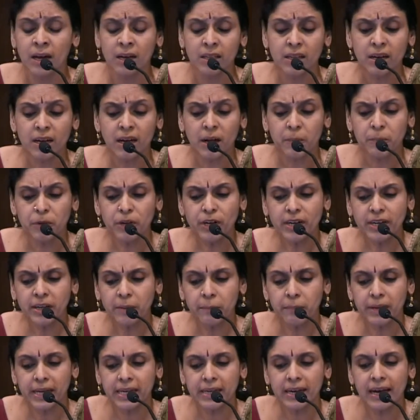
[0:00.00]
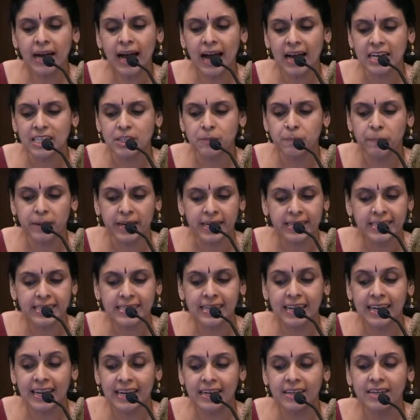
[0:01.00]
The community media
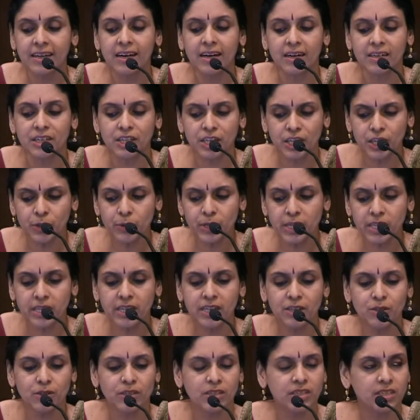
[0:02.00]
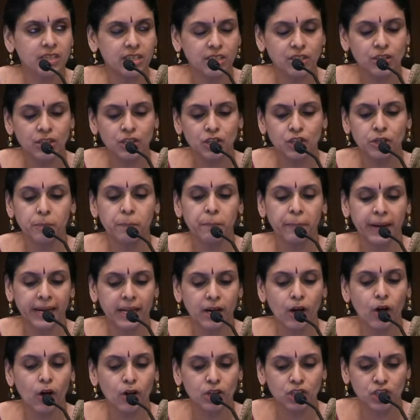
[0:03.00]
aspects lend continuity to the citizenship
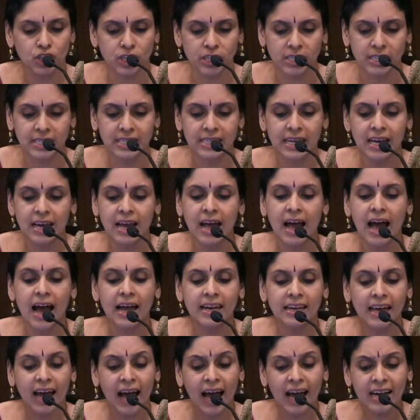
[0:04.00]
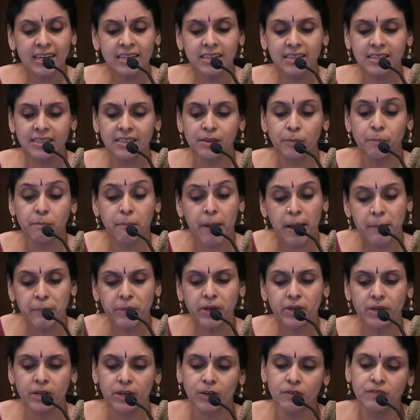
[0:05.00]
pedagogies and act as the
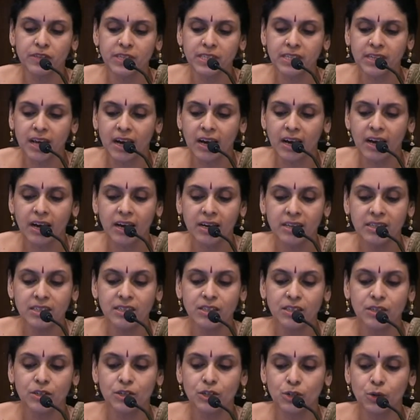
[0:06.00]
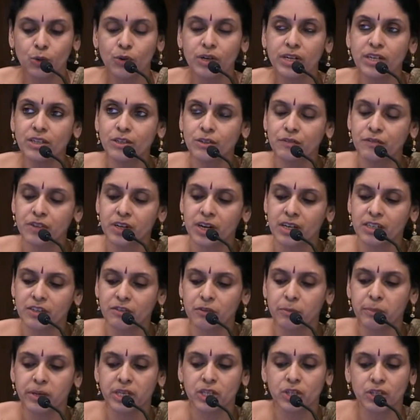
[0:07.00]
memory of the Sangha's stories of
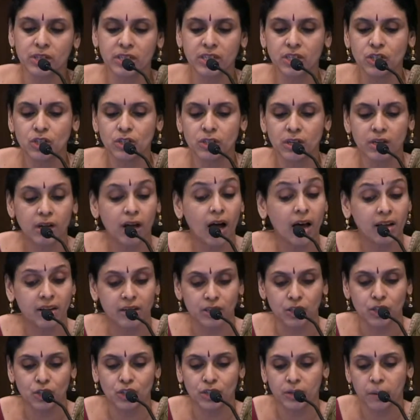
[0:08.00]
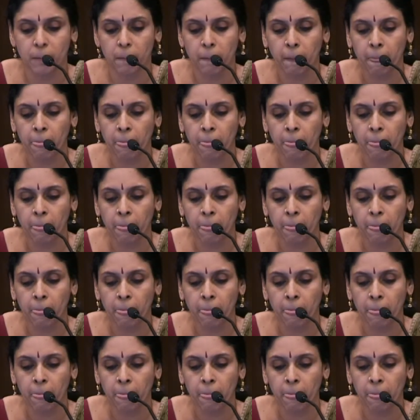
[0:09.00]
transformation and courage.